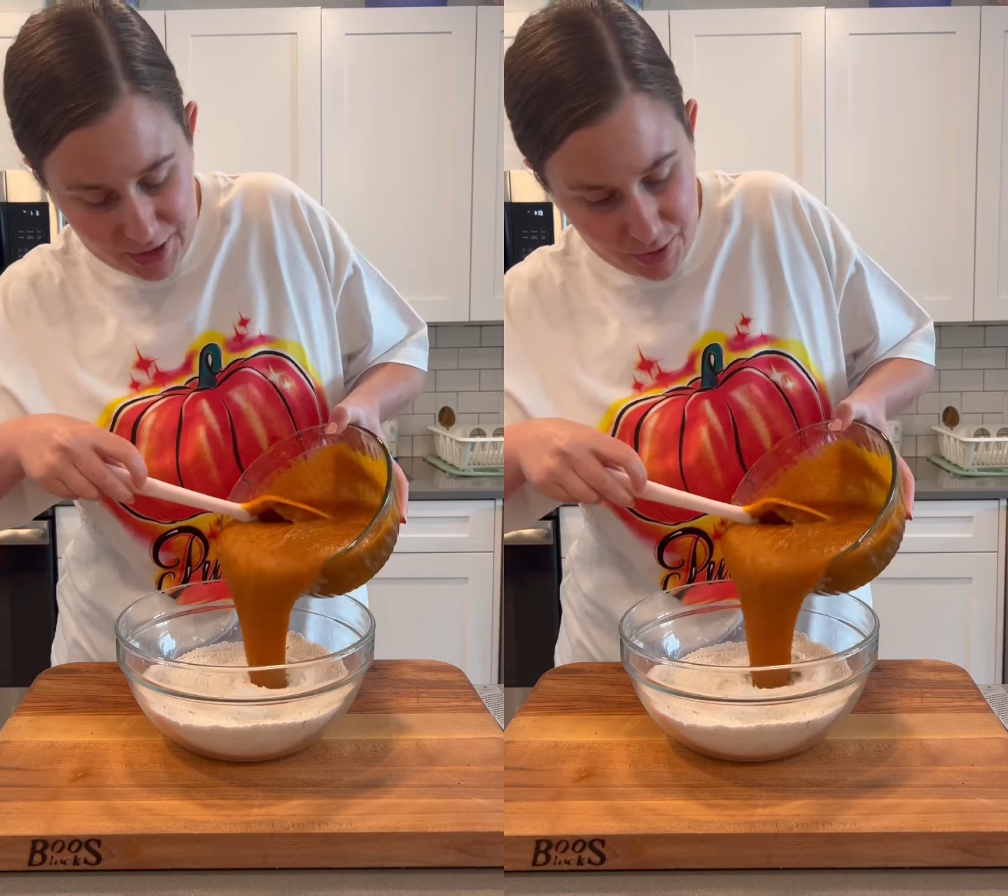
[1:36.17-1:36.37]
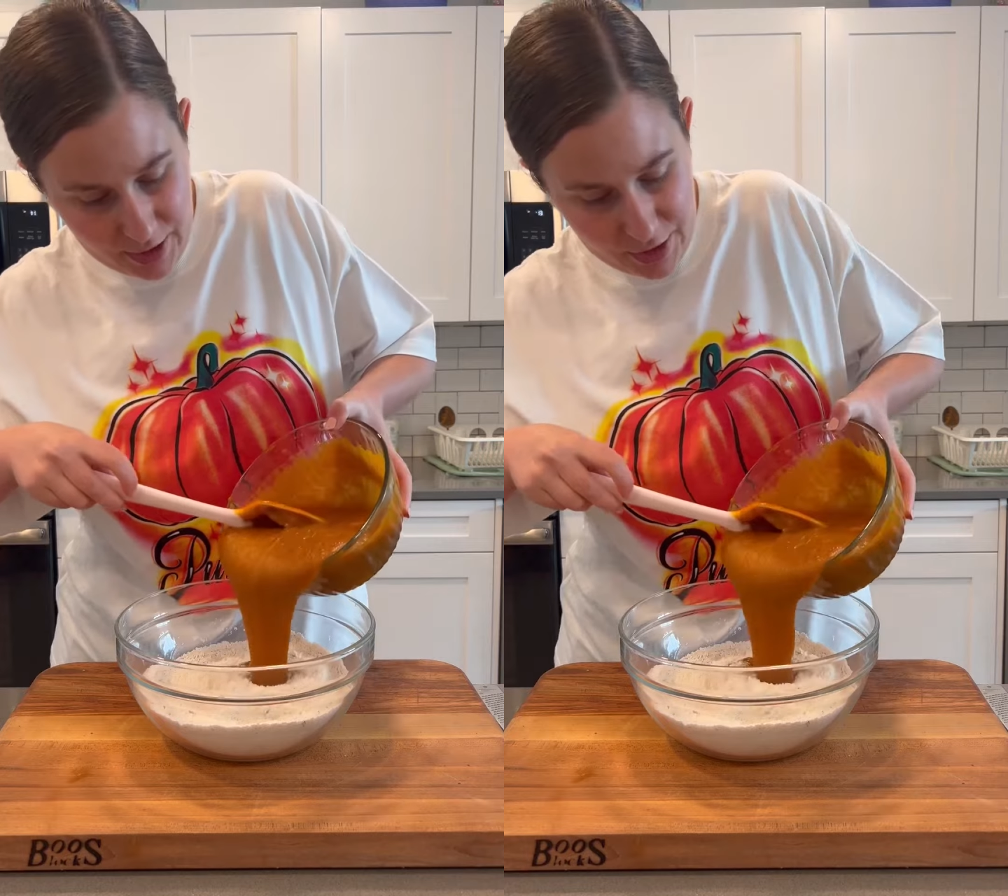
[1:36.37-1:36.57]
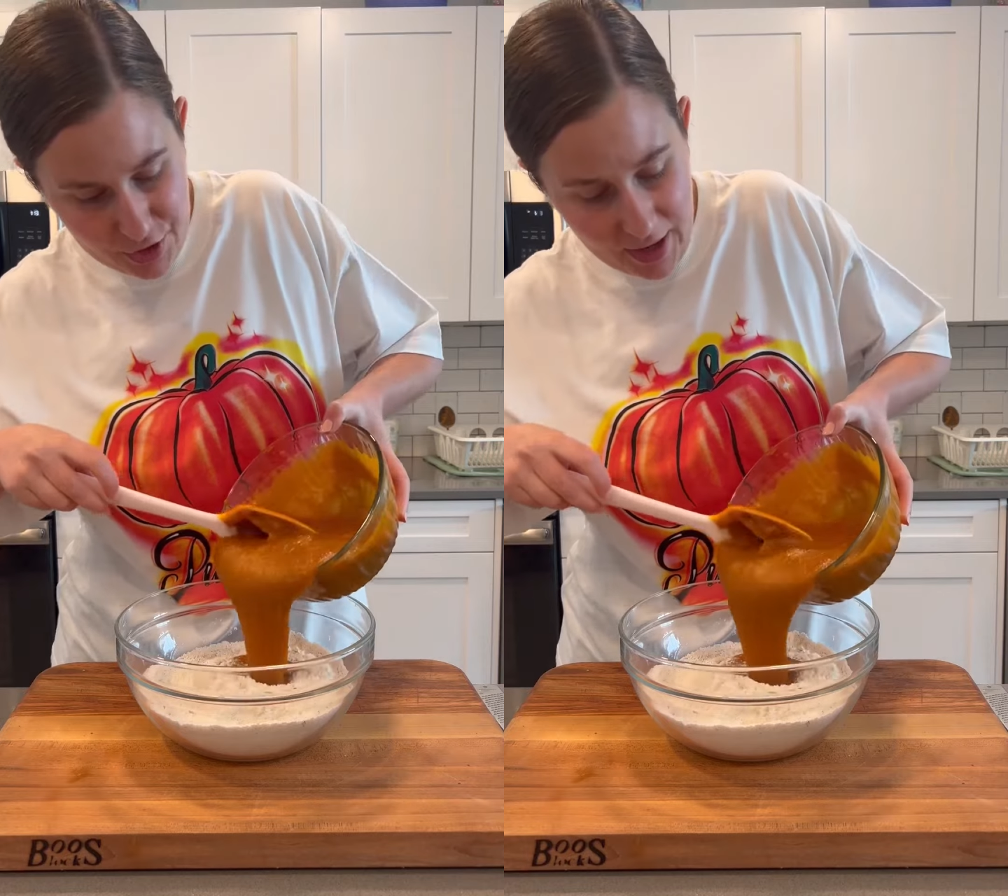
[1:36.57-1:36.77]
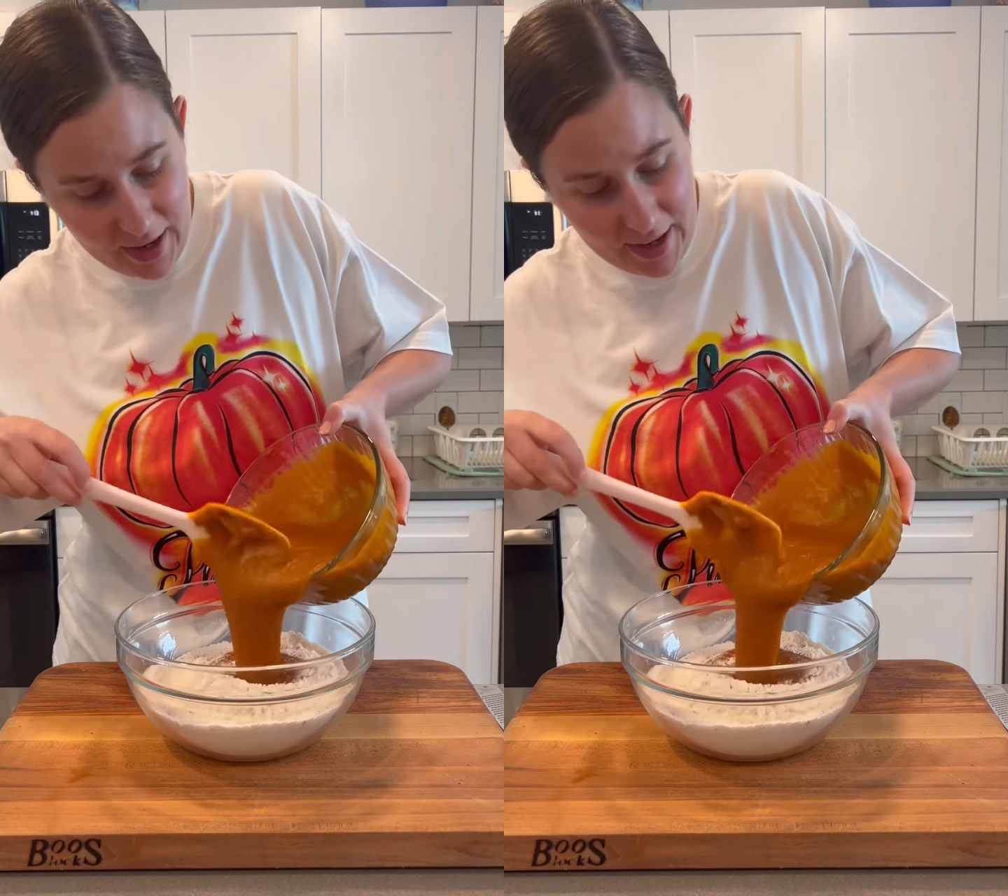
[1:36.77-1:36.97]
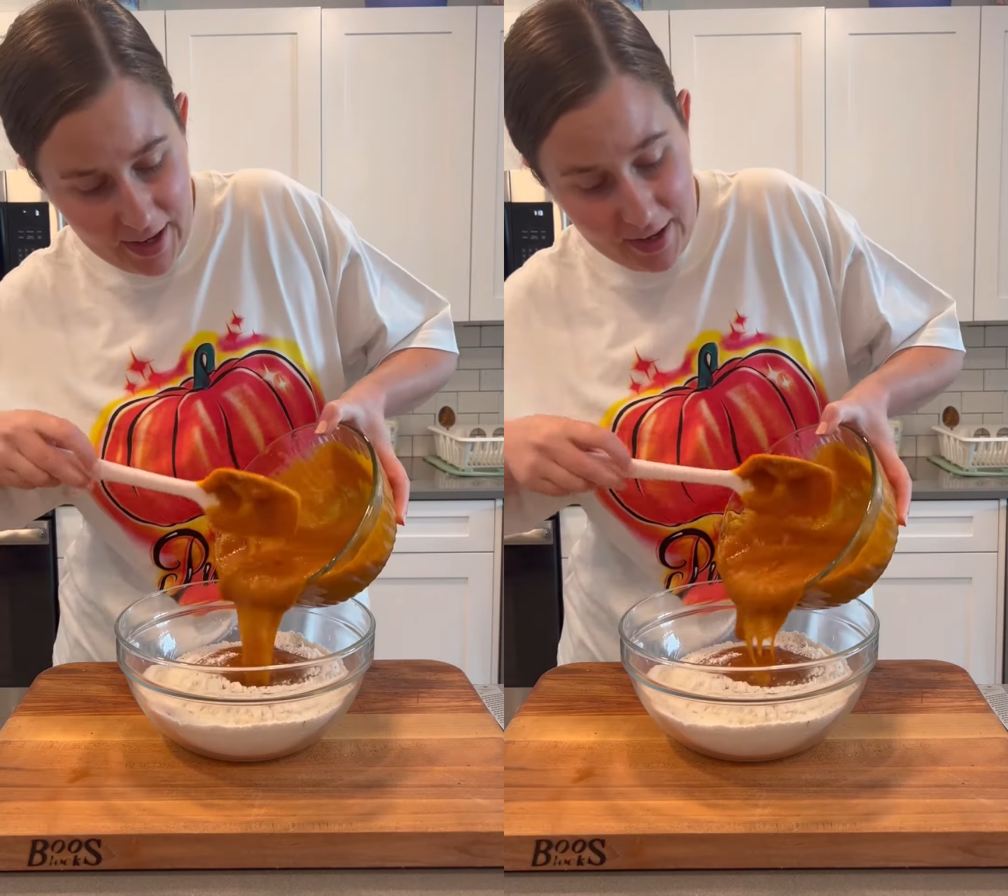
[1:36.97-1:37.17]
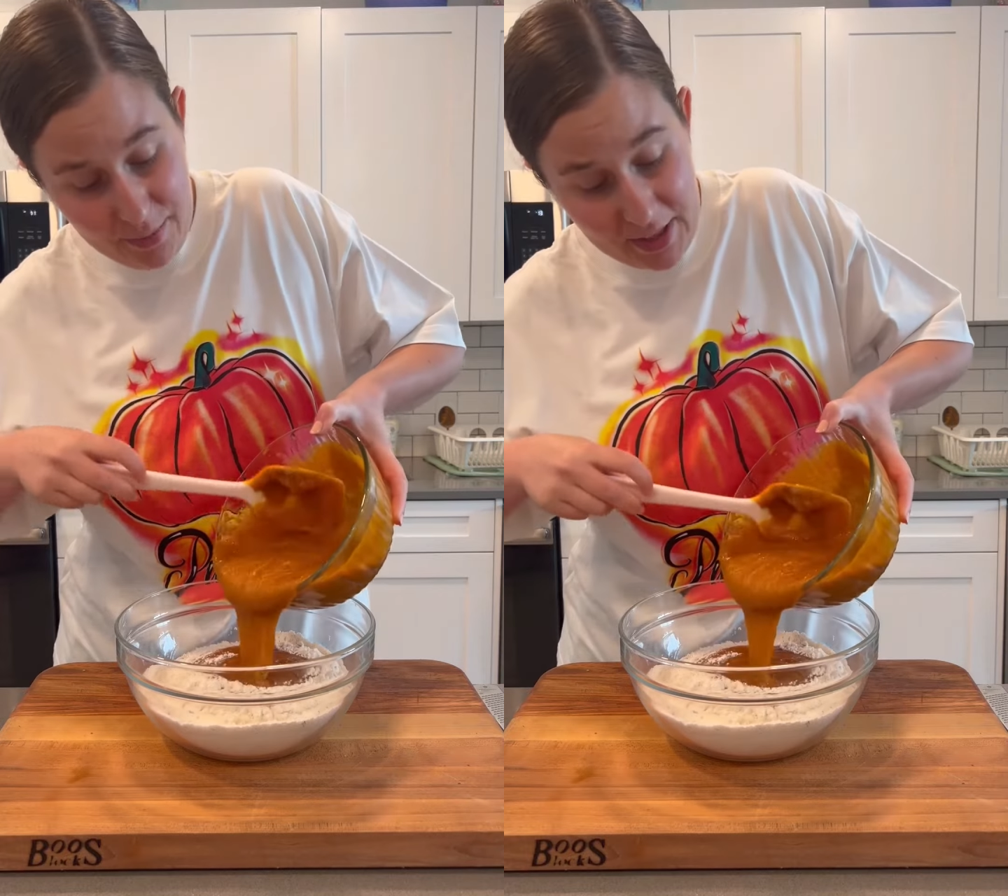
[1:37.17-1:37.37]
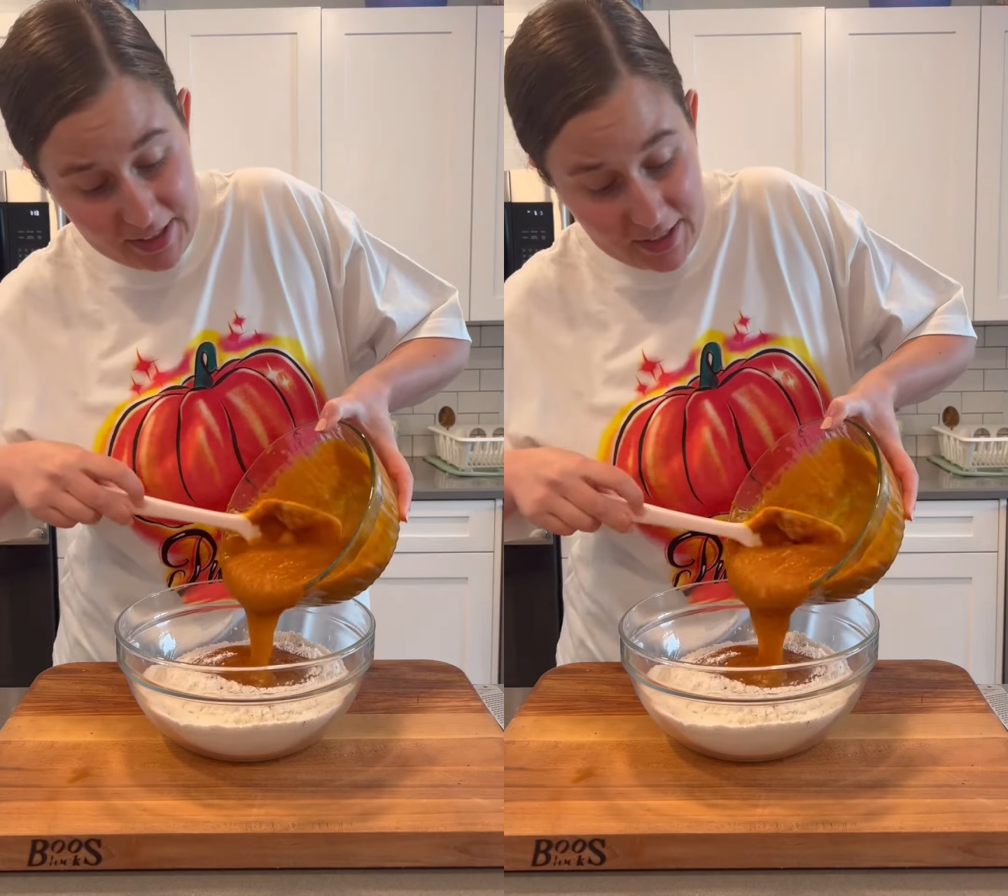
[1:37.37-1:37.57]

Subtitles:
to our dry and mix it